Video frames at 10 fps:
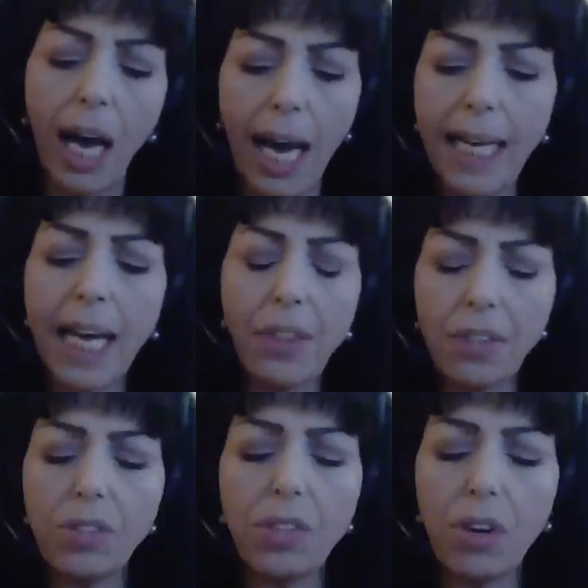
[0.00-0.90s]
Again,
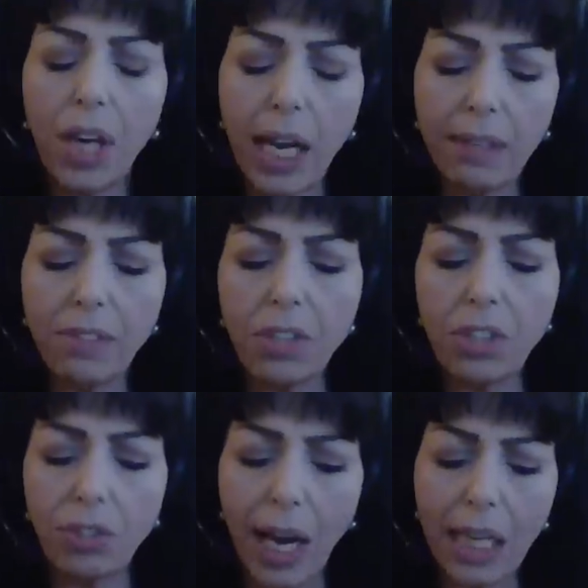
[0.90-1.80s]
this is all kind of
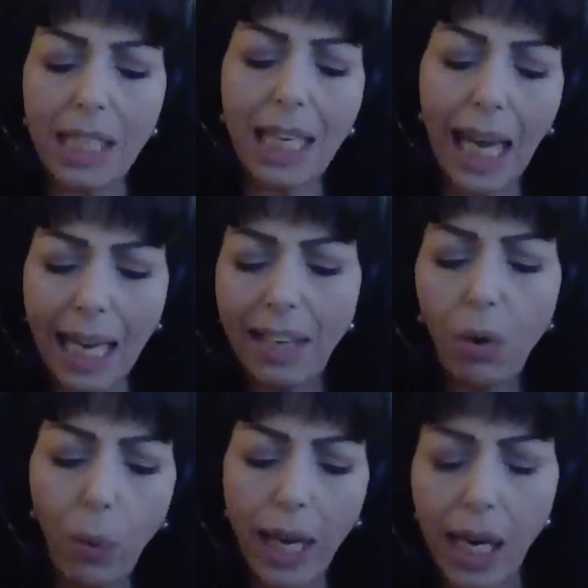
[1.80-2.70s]
distracting and in a
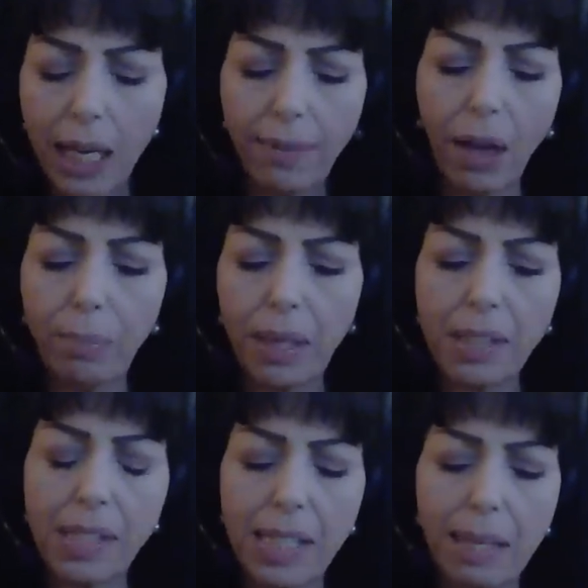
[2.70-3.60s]
way kind of helping
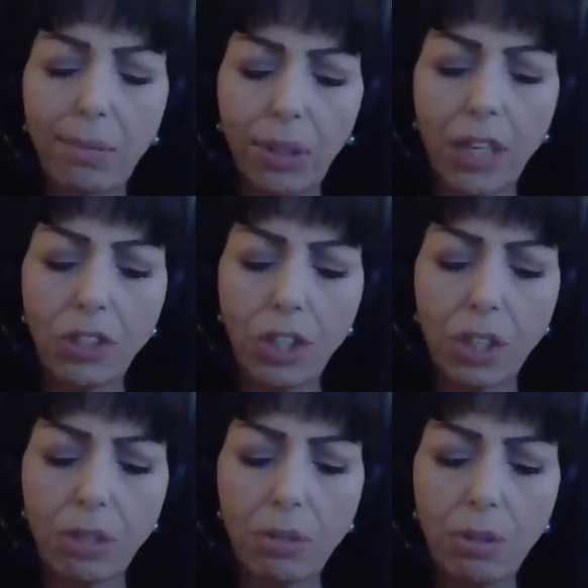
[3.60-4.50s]
stabilize
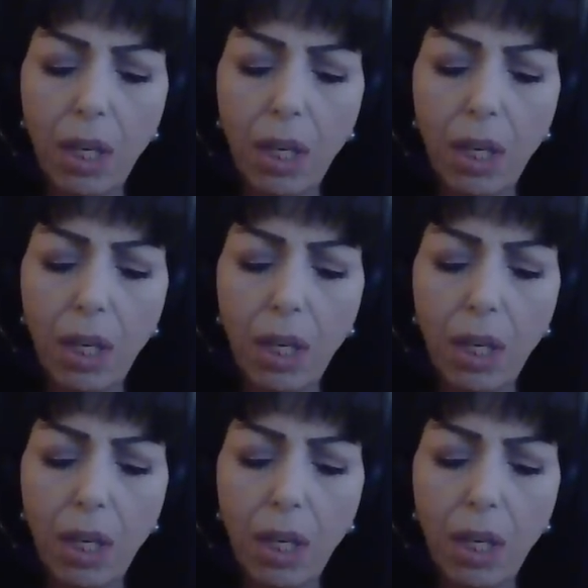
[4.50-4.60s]
you